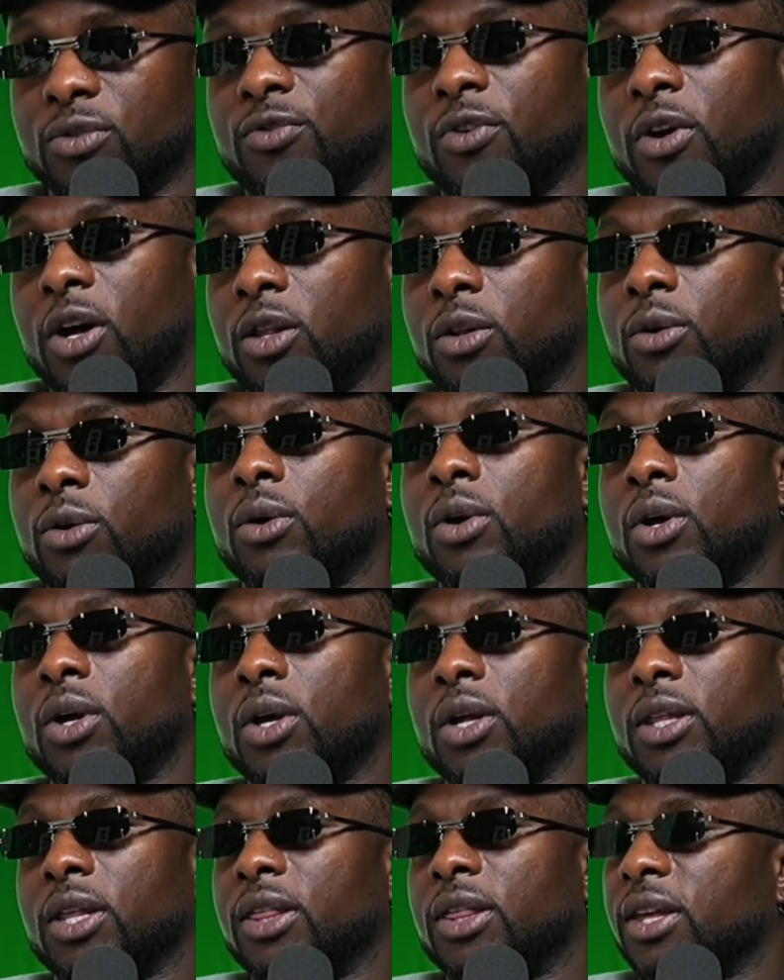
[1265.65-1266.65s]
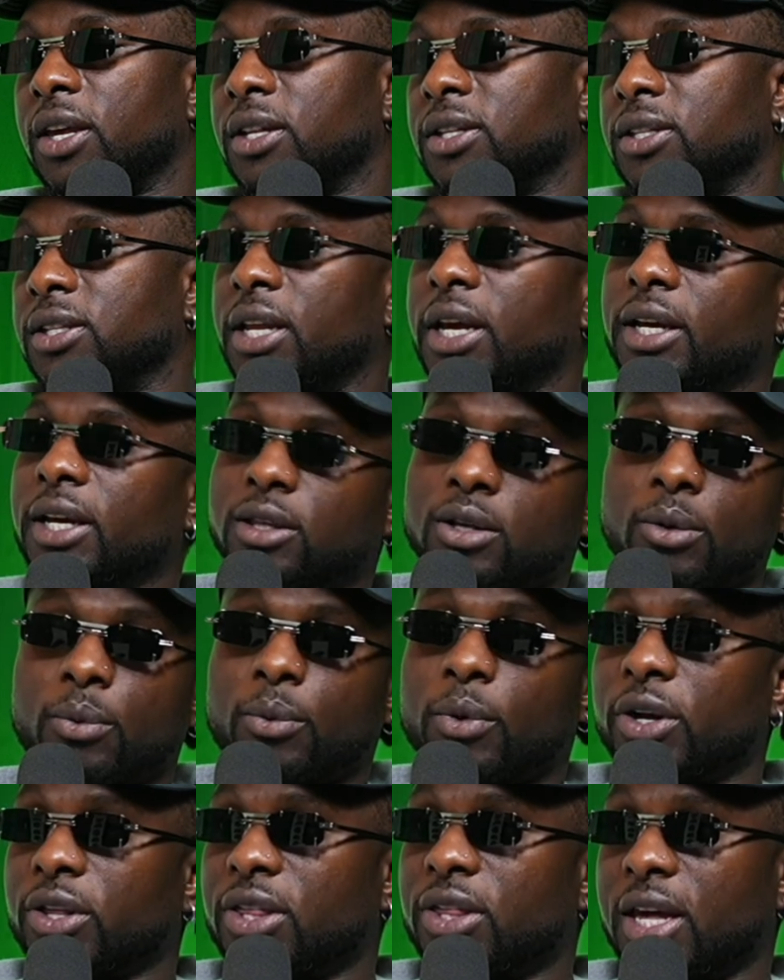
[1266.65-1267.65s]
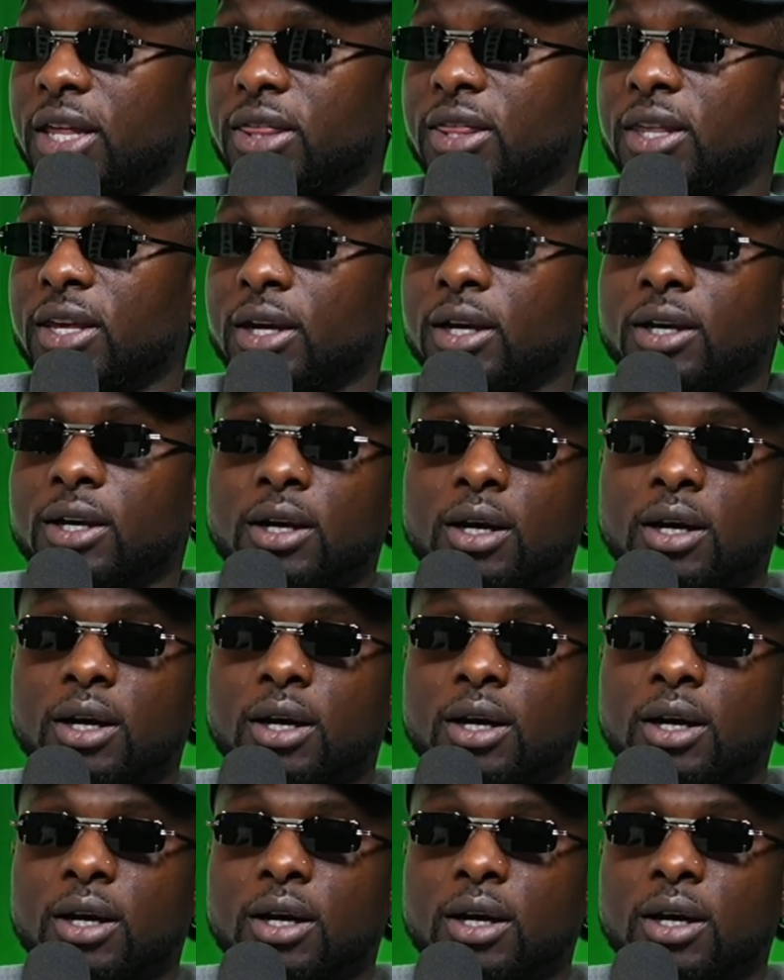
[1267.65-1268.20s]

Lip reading: Follow the things like their work ethic,